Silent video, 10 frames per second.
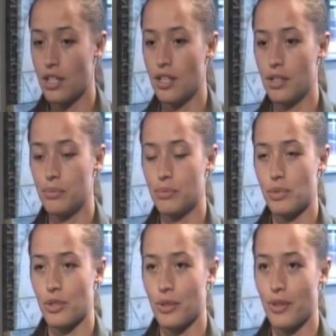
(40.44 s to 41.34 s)
Um,
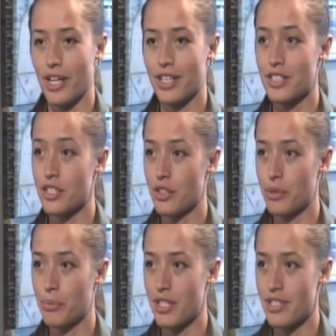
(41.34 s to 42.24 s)
so I
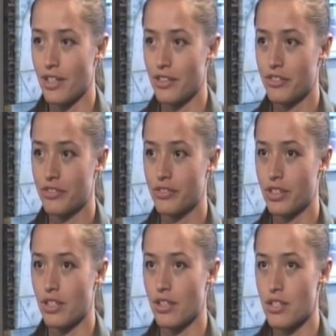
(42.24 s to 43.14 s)
consider myself
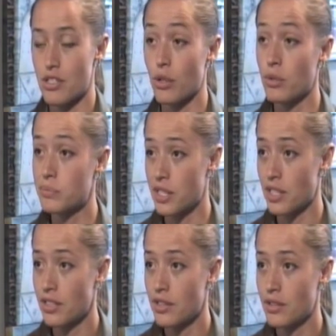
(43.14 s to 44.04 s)
a
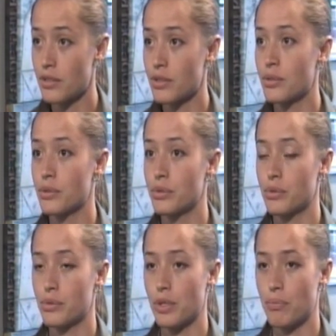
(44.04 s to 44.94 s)
sculptor
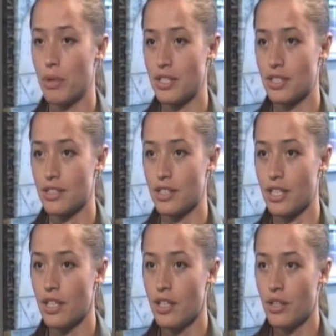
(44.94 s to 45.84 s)
who
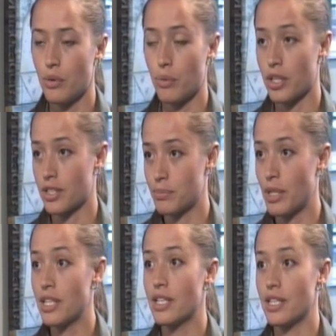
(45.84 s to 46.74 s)
basically works
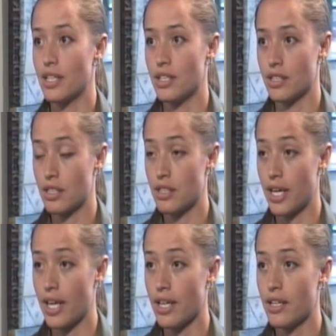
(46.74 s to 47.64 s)
mainly in
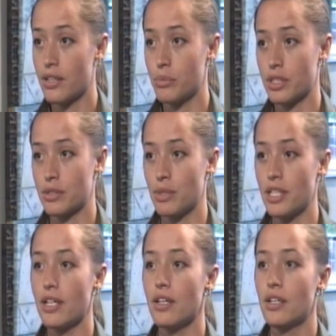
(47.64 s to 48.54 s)
clay and mixed
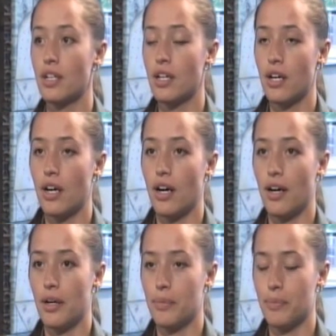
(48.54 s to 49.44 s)
media.
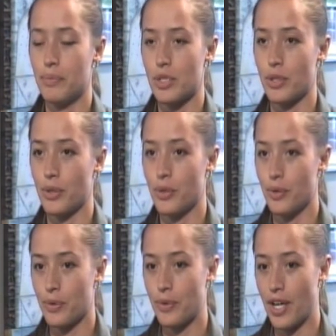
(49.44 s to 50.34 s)
Um,
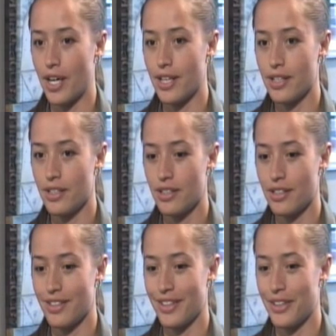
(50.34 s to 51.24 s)
so I
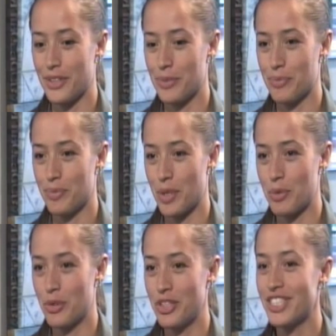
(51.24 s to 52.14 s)
am
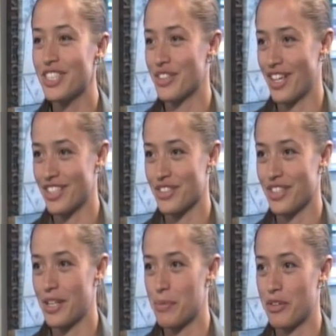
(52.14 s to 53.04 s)
um, a recent
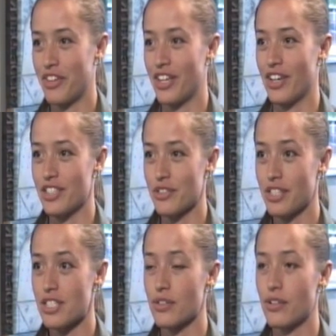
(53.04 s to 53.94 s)
graduate, MFA
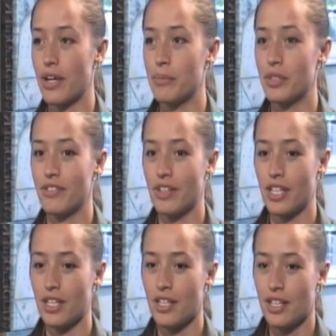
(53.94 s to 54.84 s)
graduate, so I'm
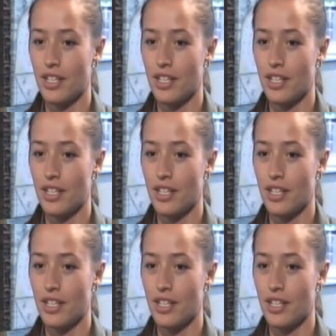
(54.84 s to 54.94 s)
living